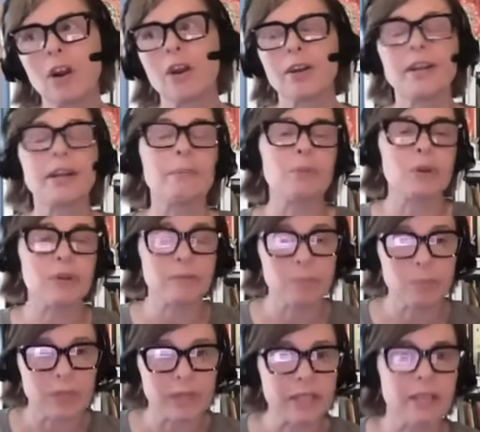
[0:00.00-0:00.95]
or a number of
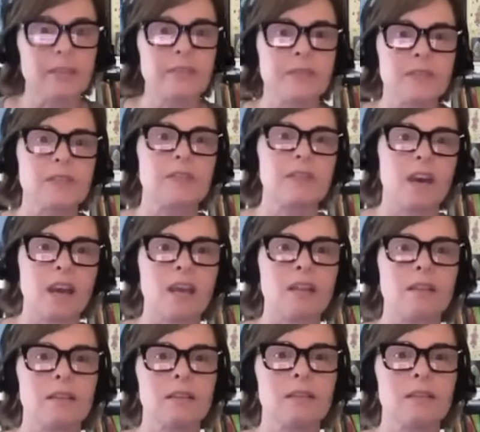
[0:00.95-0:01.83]
beliefs that